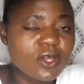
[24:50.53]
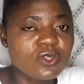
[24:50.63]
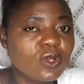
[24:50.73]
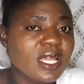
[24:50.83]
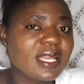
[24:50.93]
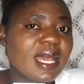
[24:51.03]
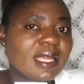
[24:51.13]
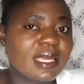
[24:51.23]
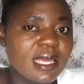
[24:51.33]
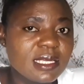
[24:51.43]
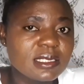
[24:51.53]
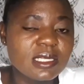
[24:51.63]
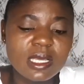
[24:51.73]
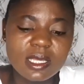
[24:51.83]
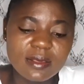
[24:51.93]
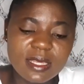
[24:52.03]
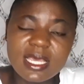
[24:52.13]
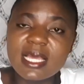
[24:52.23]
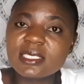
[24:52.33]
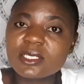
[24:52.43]
So in that case,
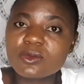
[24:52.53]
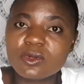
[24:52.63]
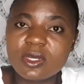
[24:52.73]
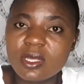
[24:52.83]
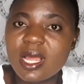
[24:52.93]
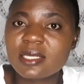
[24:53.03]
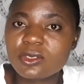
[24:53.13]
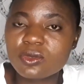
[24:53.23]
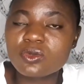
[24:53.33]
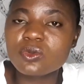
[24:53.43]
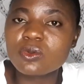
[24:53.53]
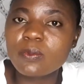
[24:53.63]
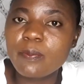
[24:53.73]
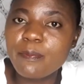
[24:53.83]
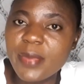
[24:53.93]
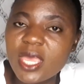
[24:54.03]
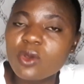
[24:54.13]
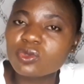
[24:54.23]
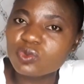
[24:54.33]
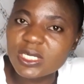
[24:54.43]
the agent will not ask you to pay
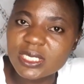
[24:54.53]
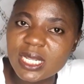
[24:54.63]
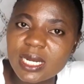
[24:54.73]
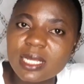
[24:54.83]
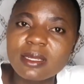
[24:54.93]
100 naira.